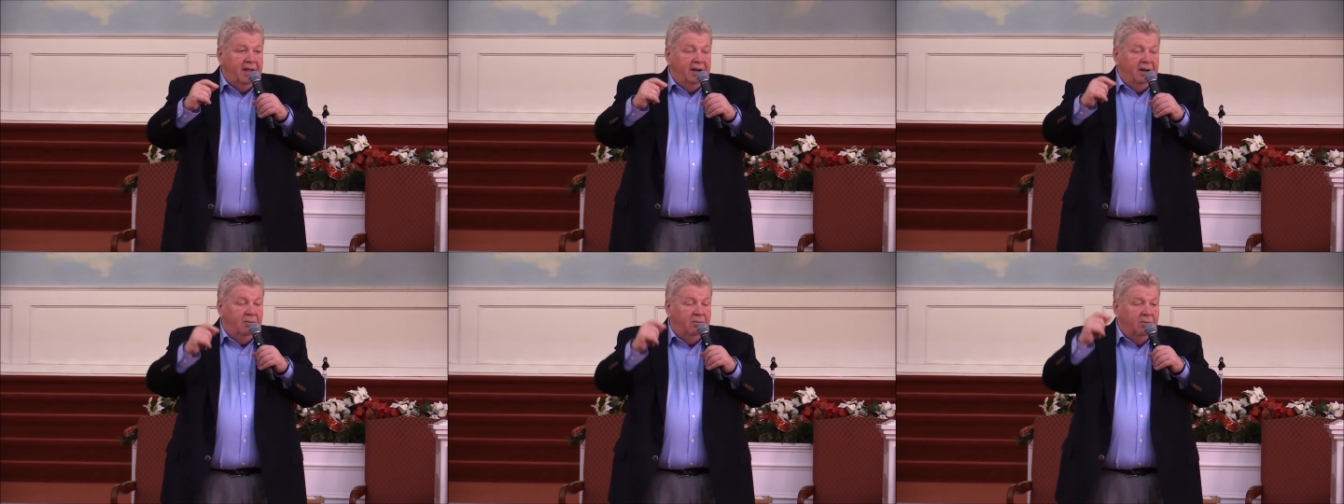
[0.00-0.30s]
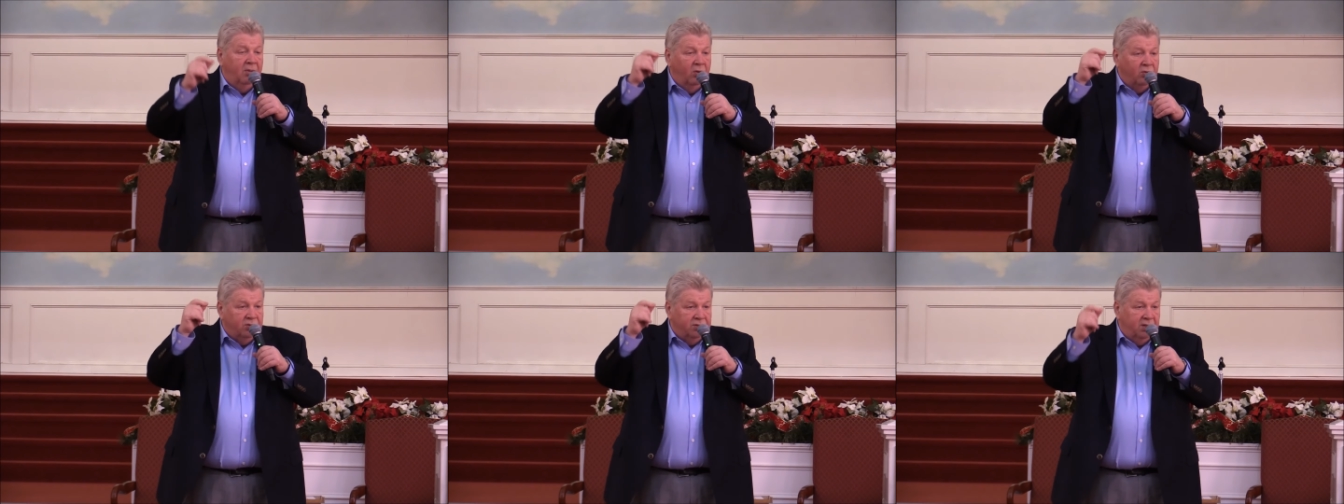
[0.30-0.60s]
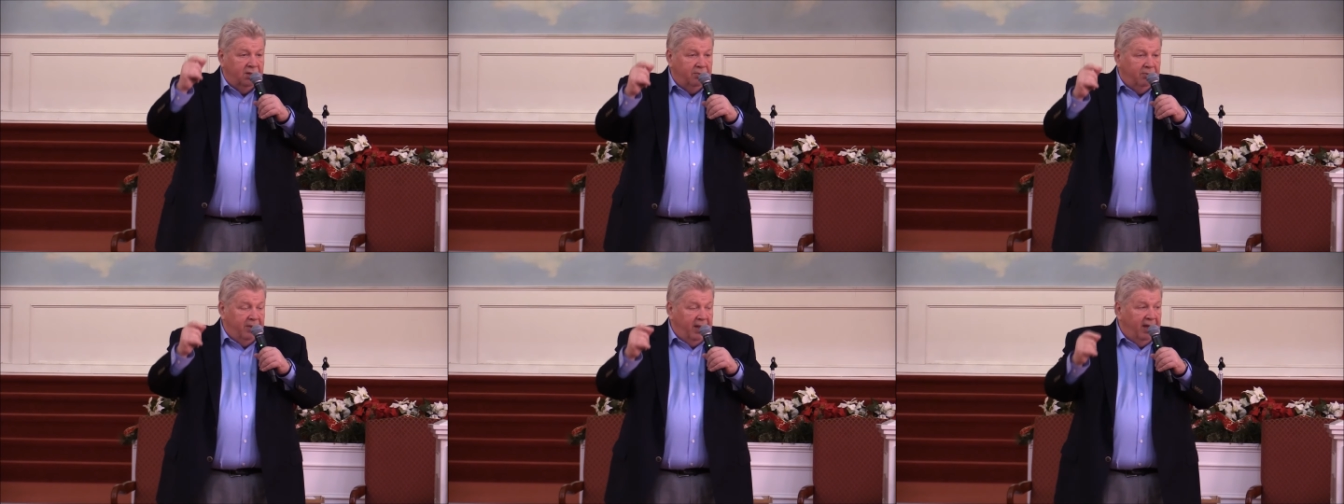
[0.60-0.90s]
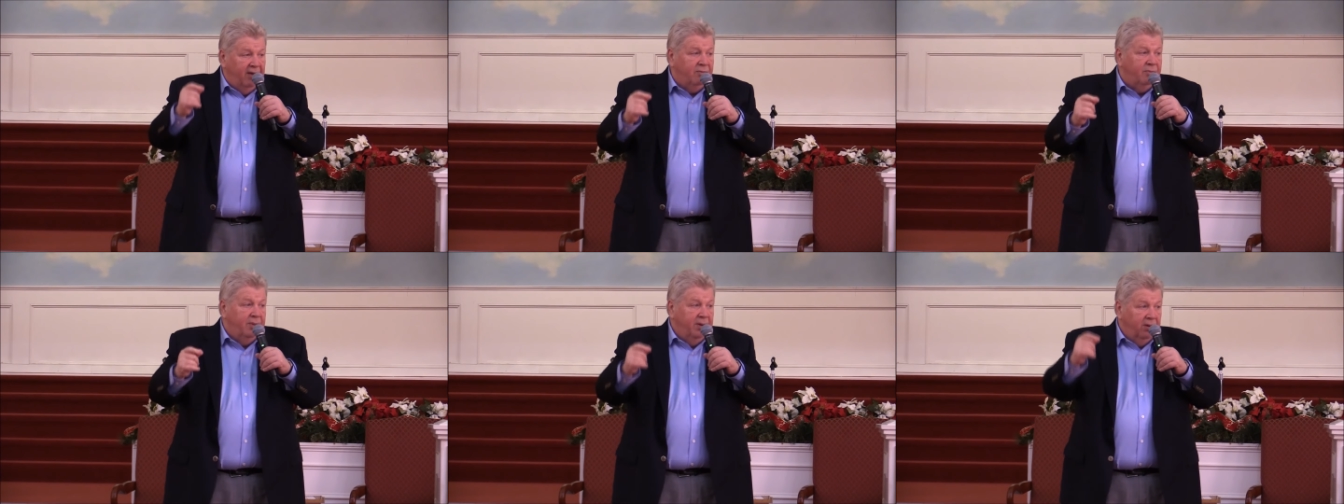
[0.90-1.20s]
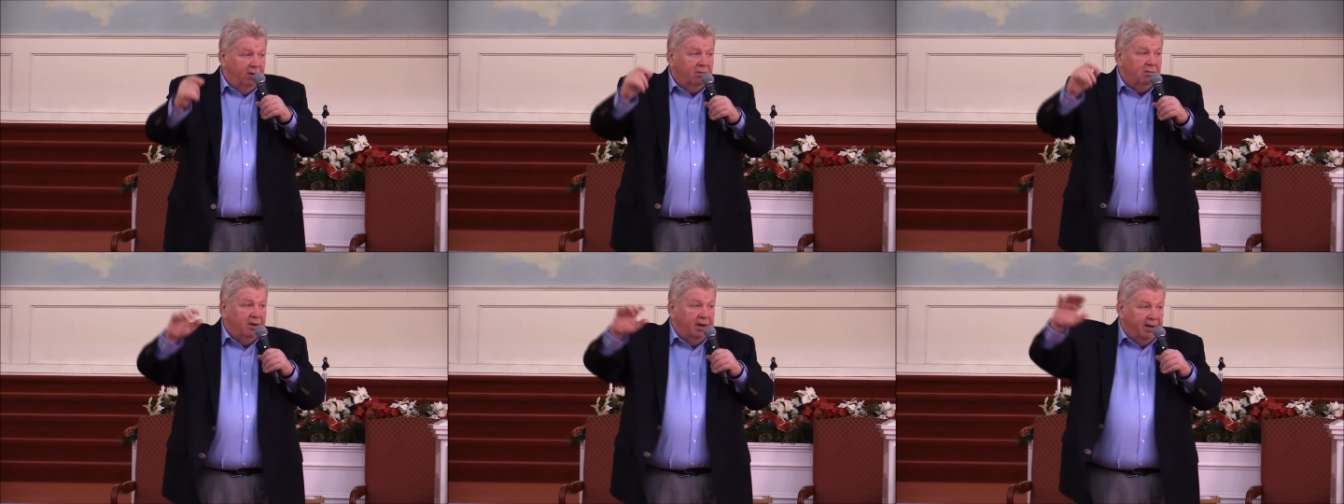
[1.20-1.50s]
and most of them have
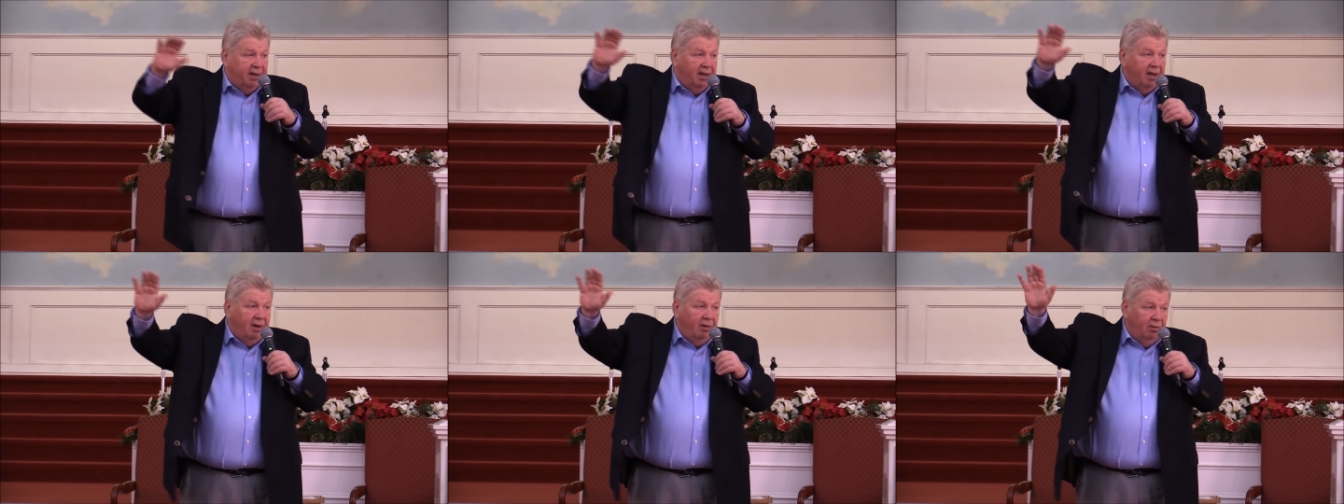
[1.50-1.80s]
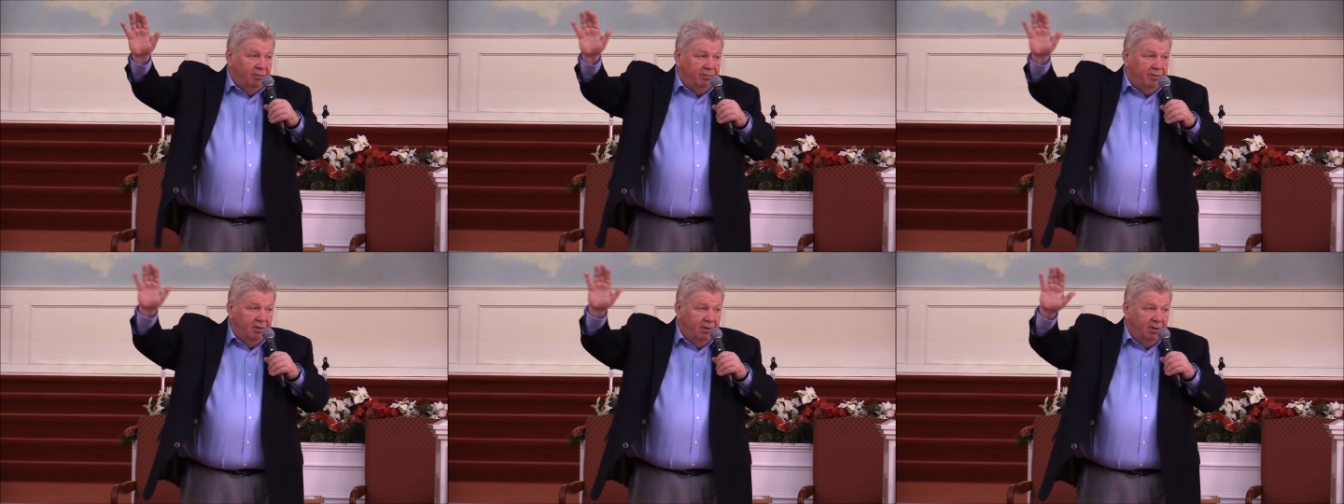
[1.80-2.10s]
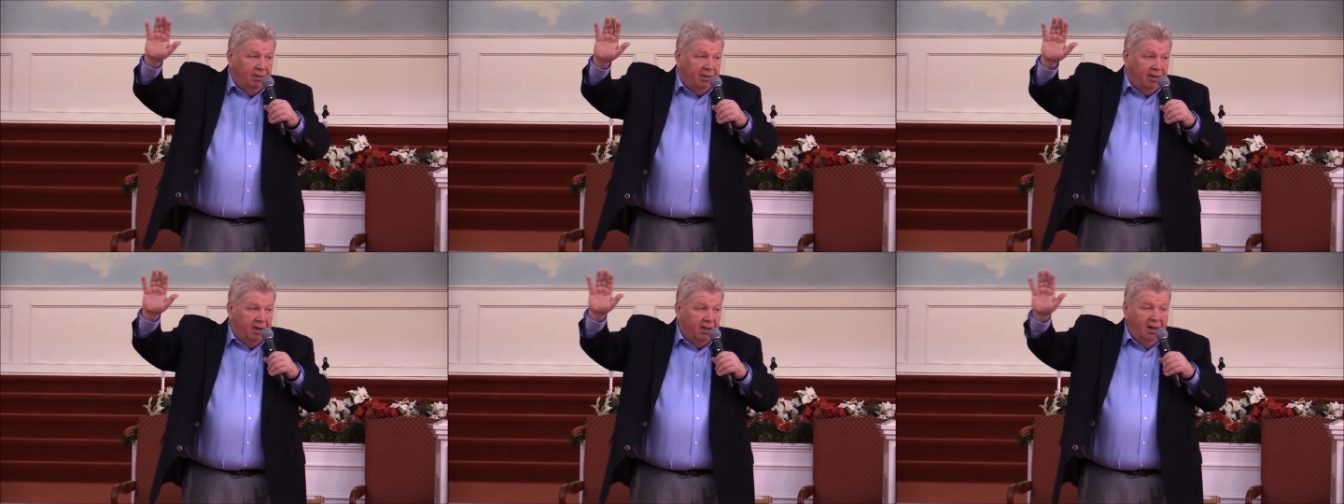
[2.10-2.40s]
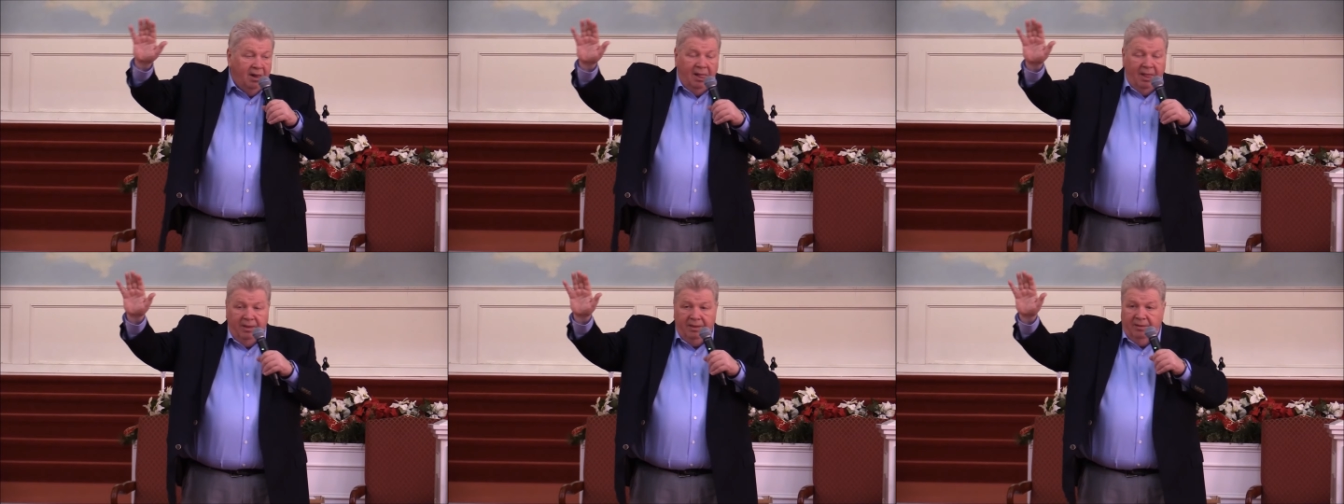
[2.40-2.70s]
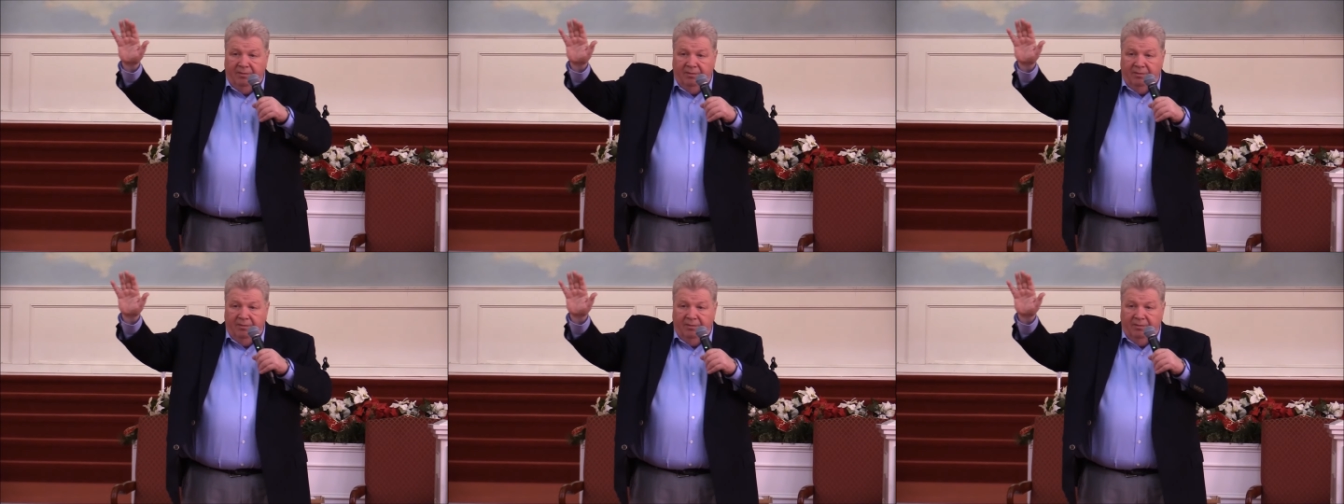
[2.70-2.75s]
been already. I don't know if you know that.